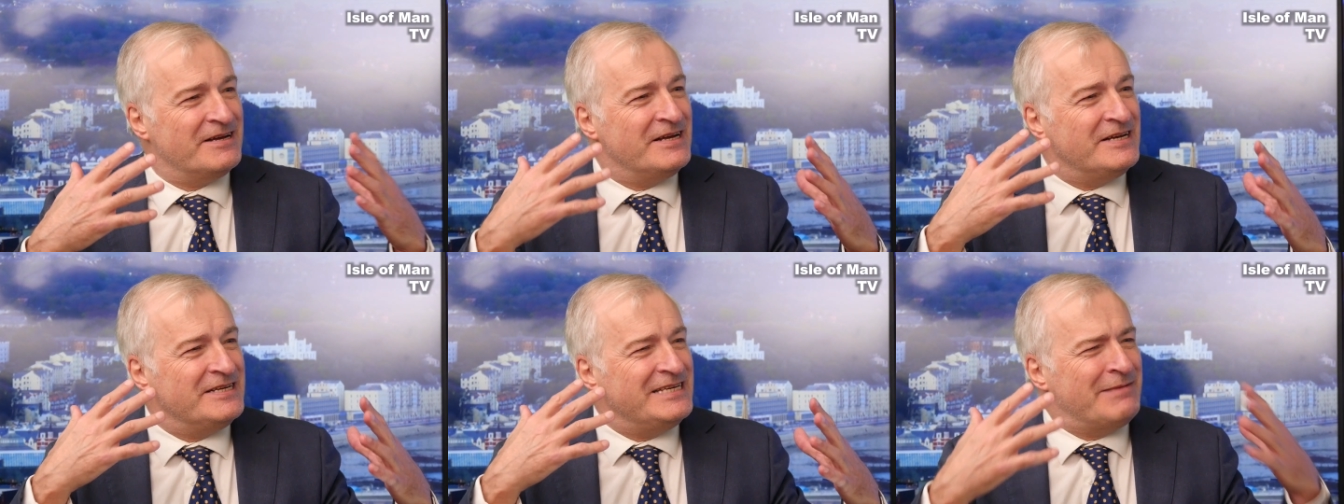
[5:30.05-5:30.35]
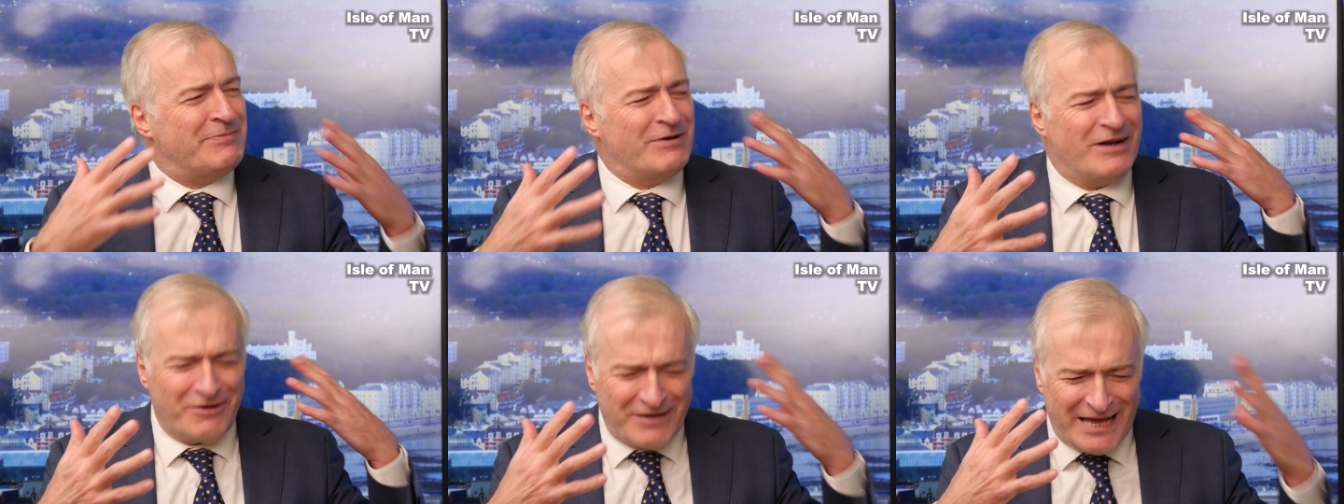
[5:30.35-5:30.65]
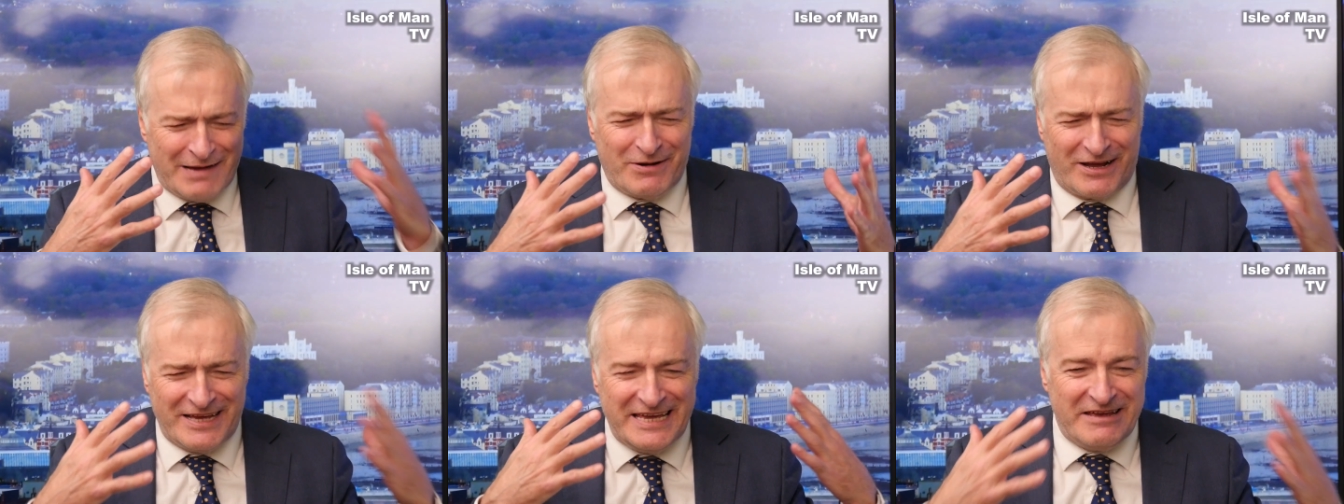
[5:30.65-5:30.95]
yeah, but
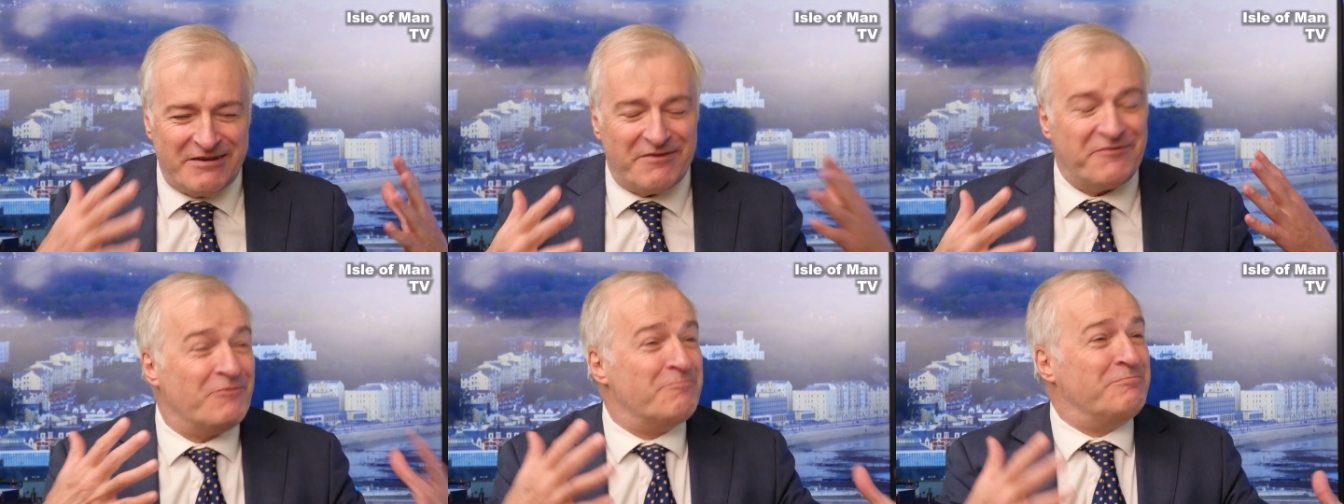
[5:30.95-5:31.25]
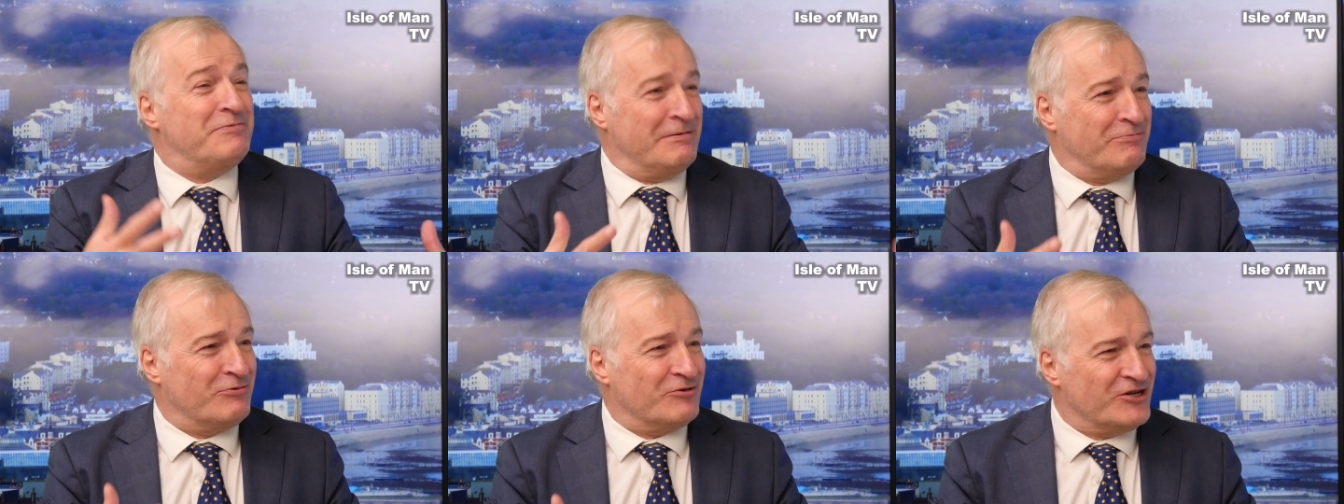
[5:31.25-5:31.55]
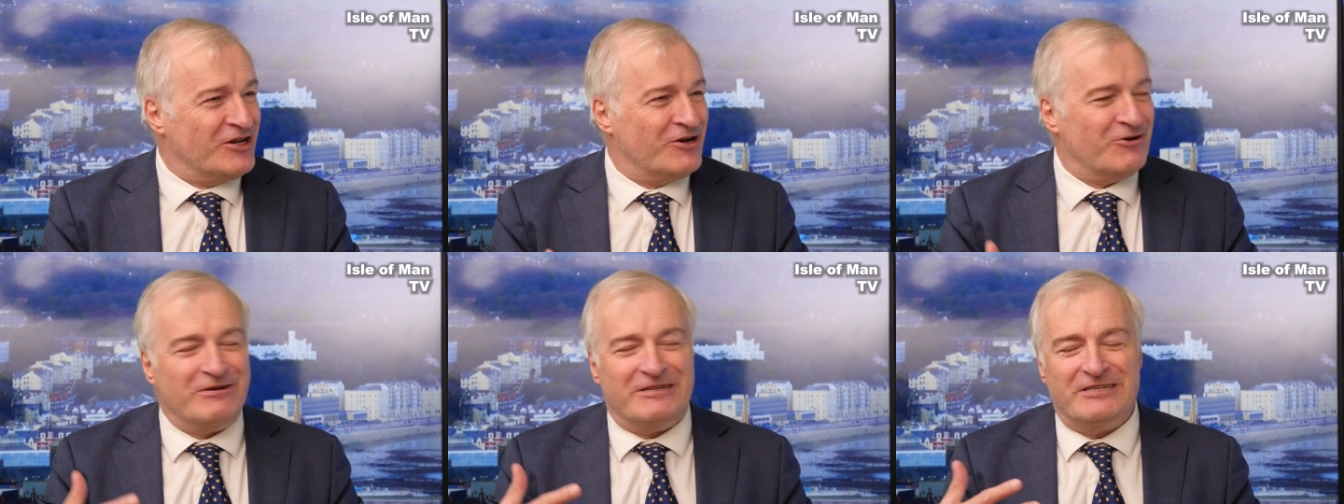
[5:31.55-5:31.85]
okay, but I hear it from
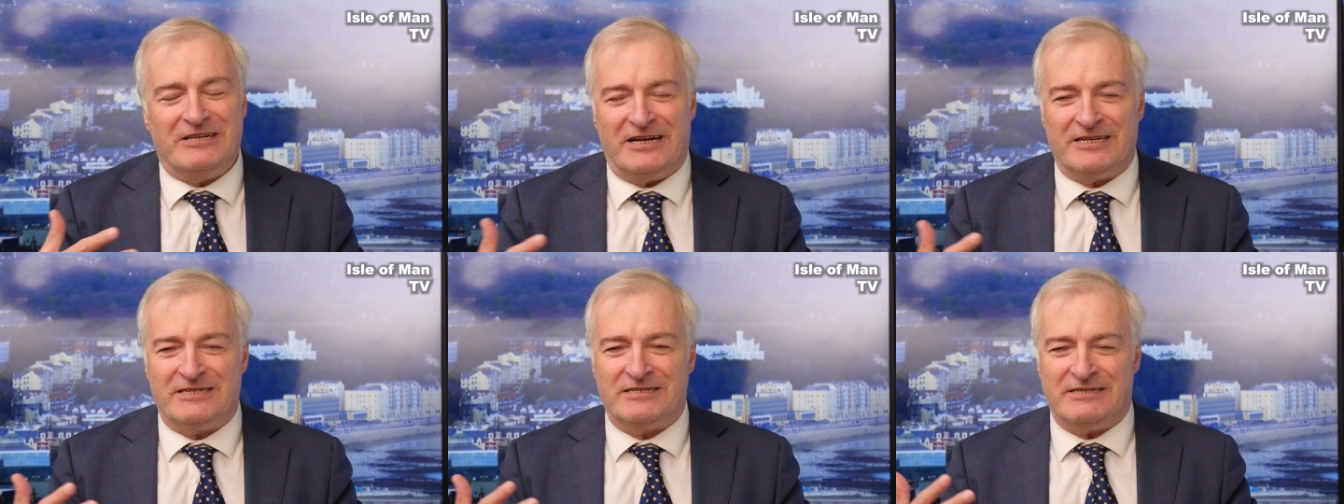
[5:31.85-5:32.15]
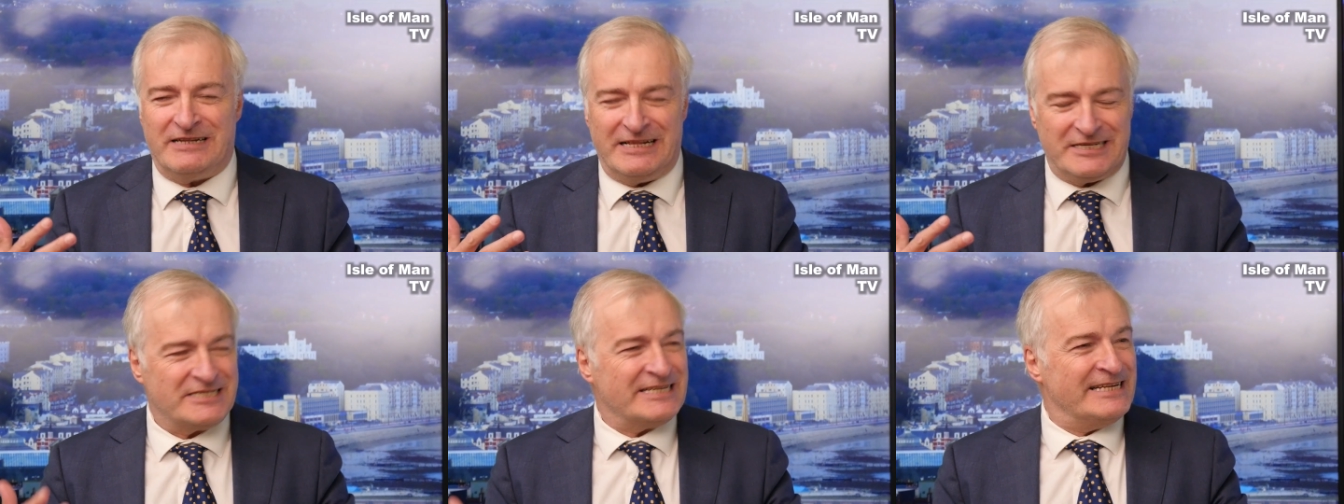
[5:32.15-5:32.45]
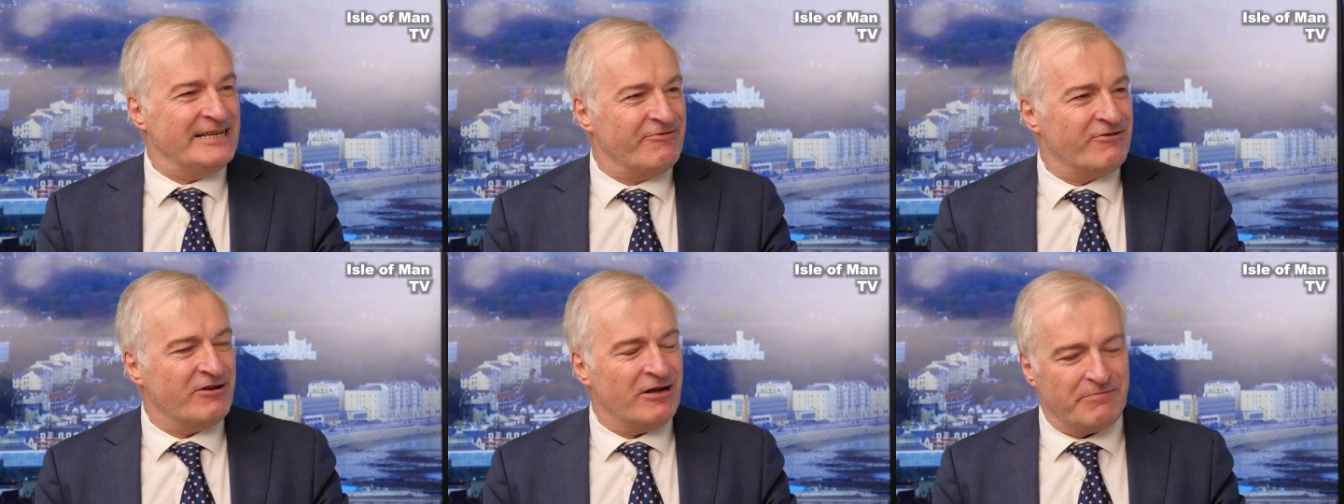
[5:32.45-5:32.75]
people. You know, and, and let's
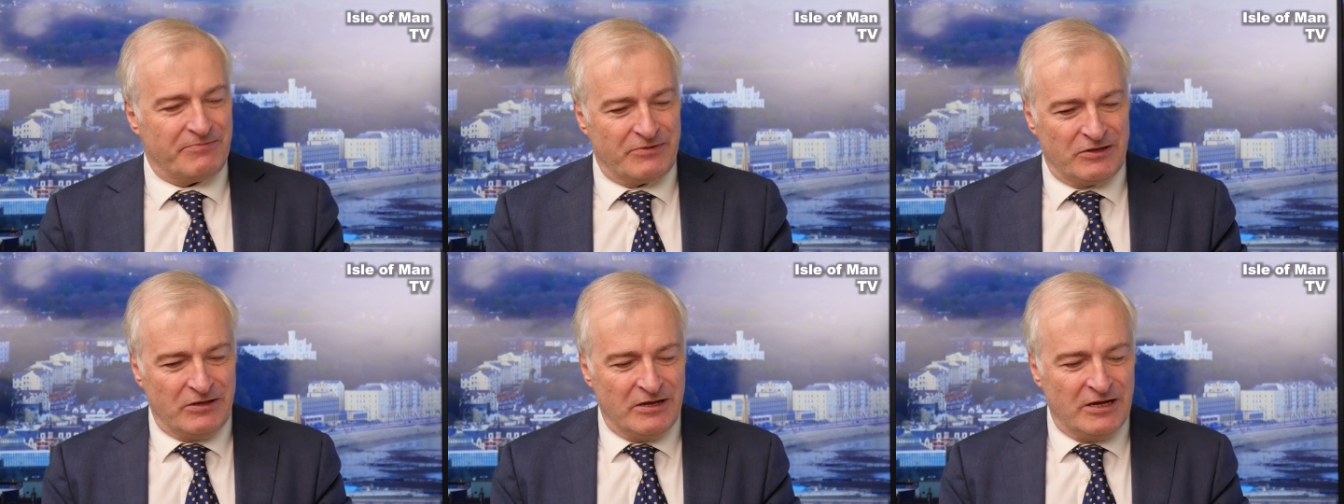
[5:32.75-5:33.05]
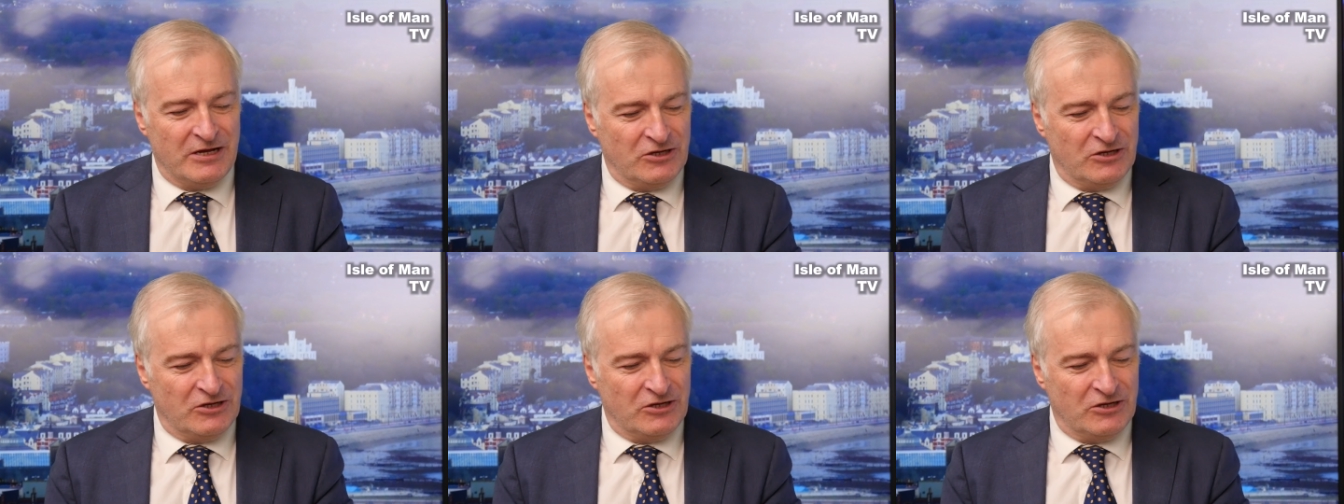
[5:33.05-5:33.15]
clear it up.